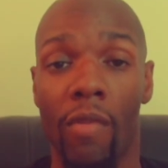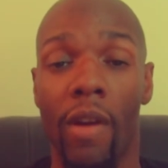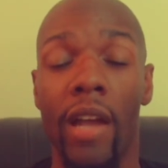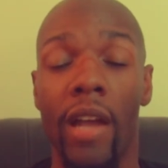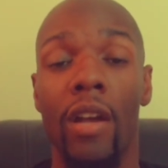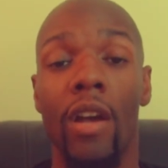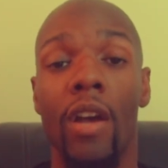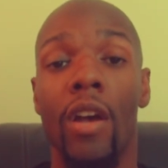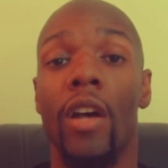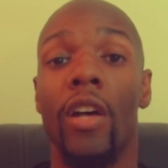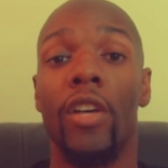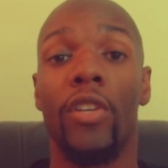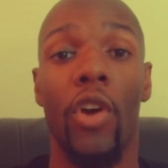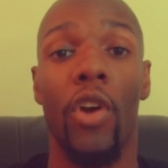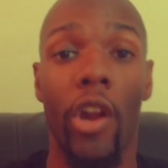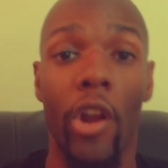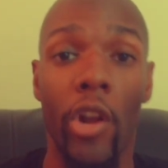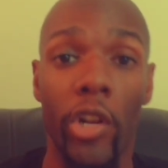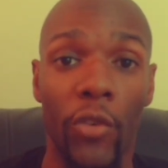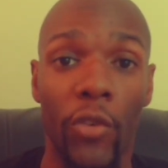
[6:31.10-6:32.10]
All right?
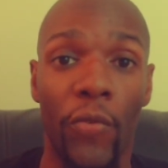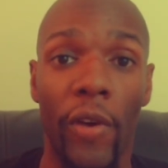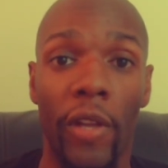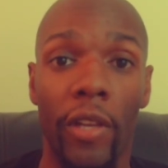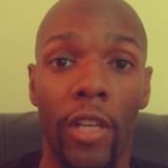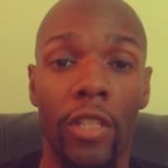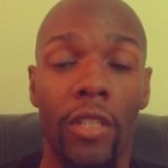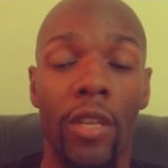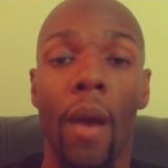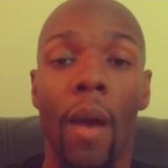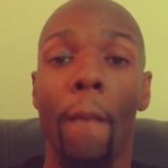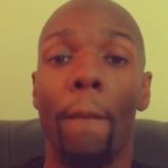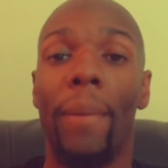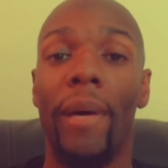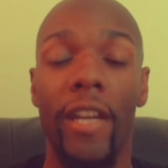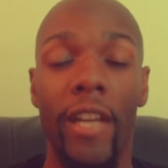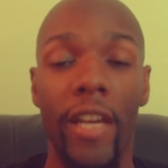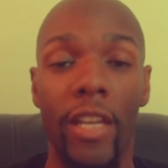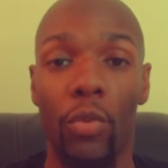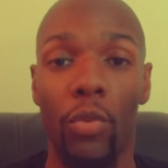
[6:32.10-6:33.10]
Sorry to hurt your feelings,
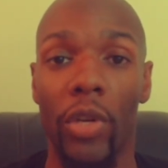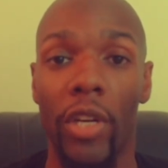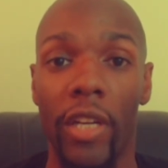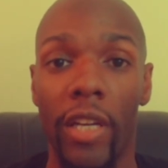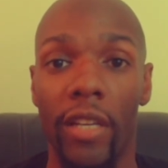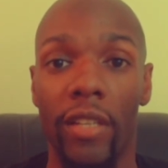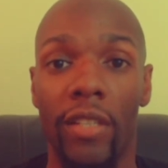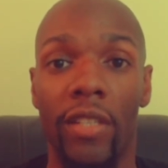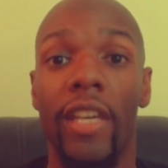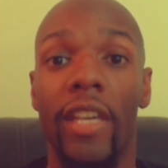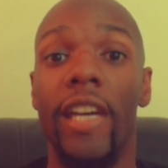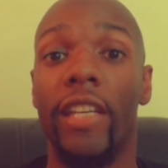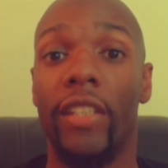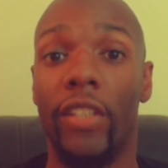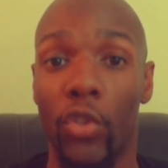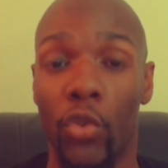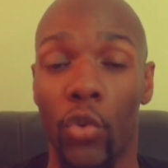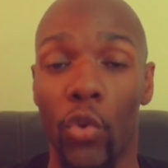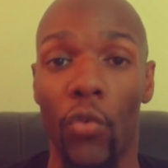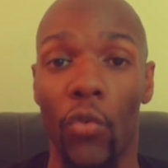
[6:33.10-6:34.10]
but it is what it is.
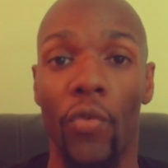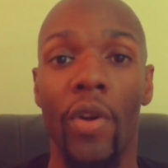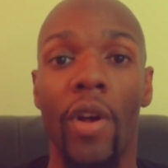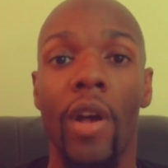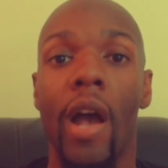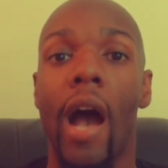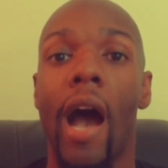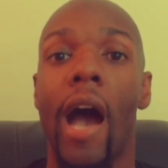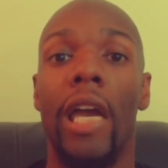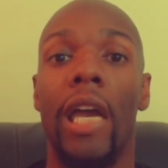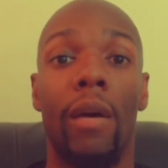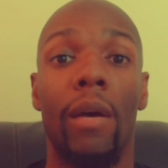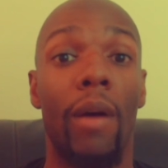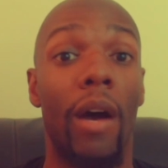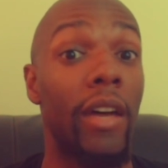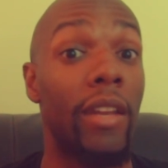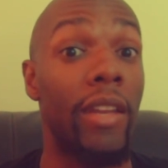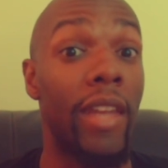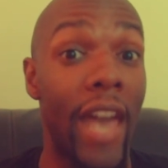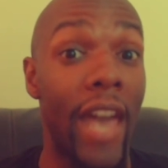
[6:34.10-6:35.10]
It's the truth. I
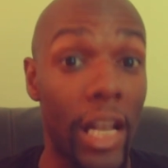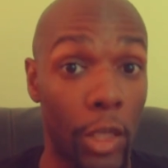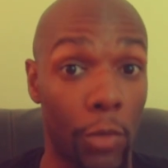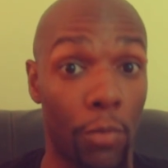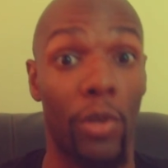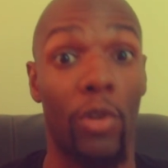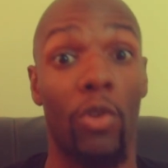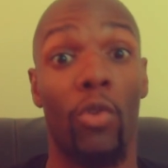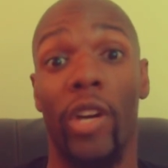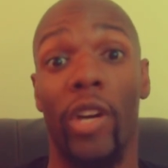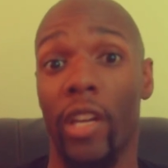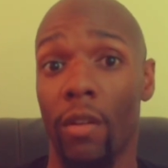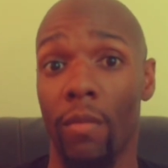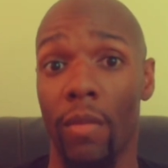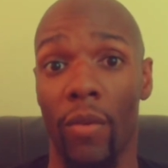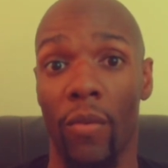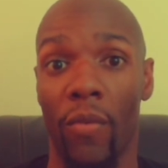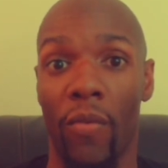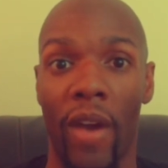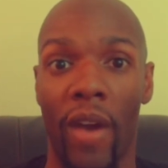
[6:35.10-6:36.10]
am an expert on
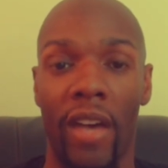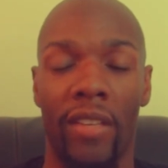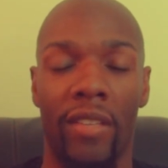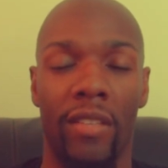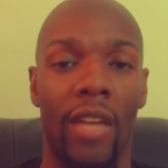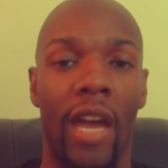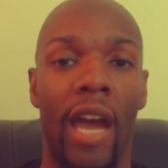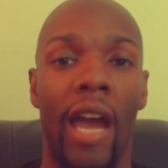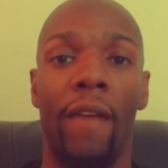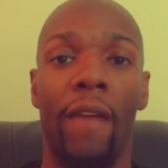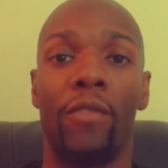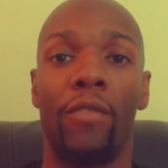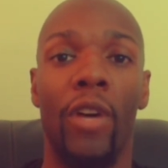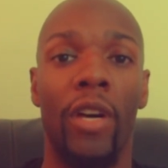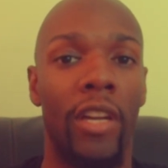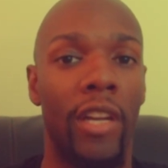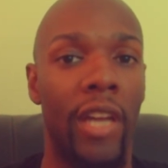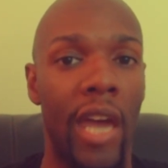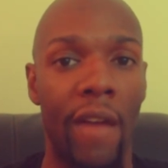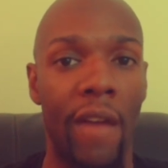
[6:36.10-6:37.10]
intermittent fasting. I have
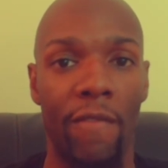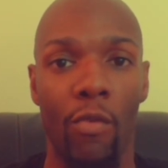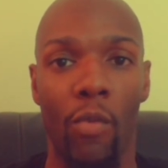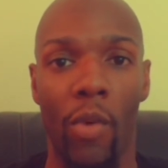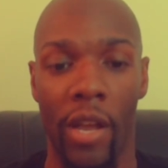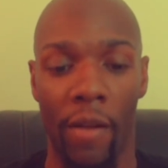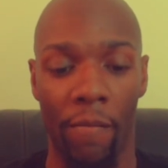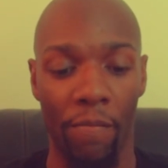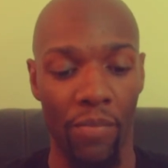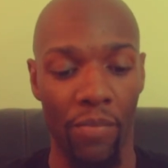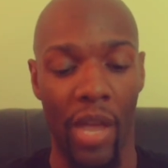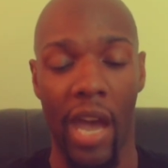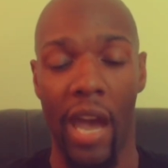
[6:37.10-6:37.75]
done it every way.